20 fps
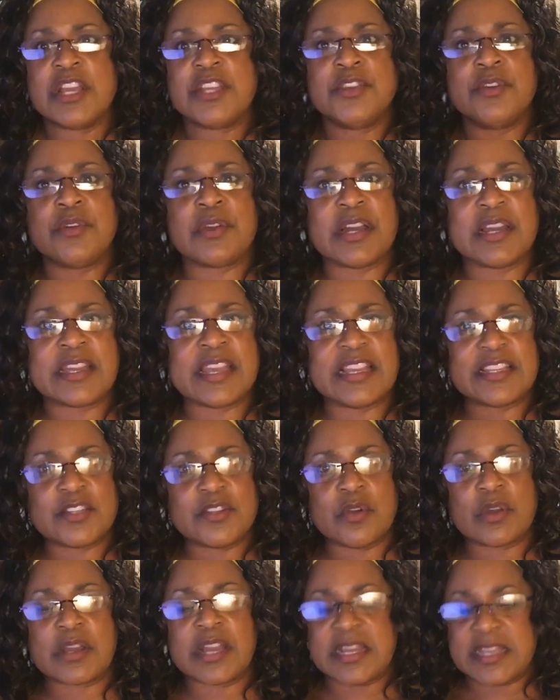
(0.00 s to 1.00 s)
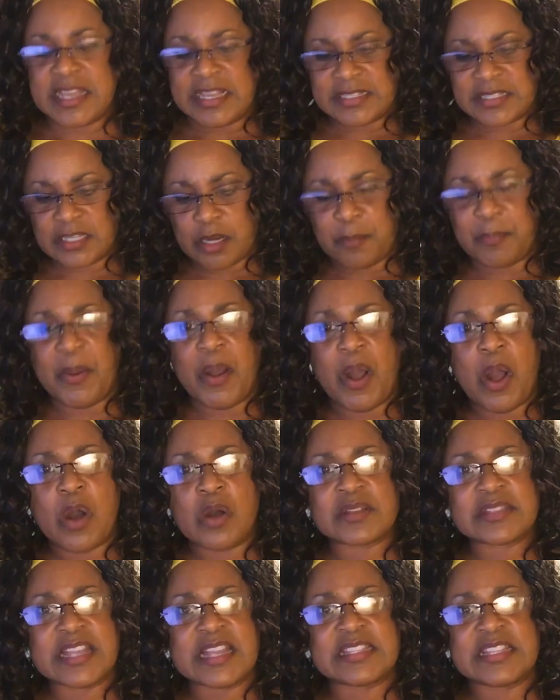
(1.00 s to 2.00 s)
You couldn't get to the
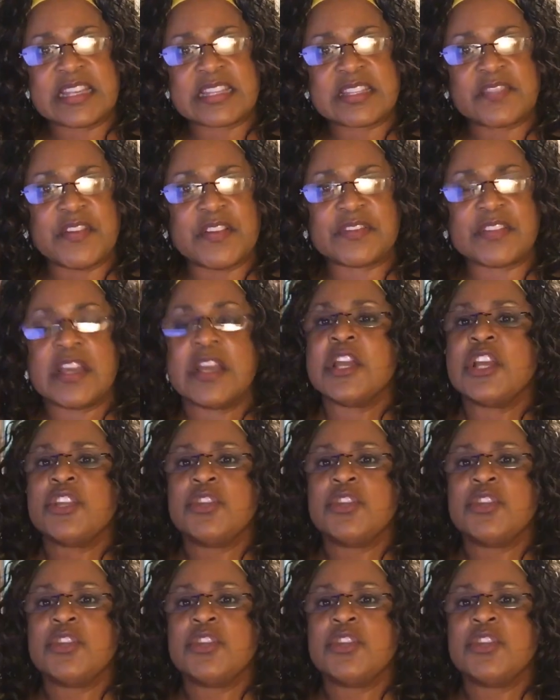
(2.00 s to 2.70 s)
polls at 6:50.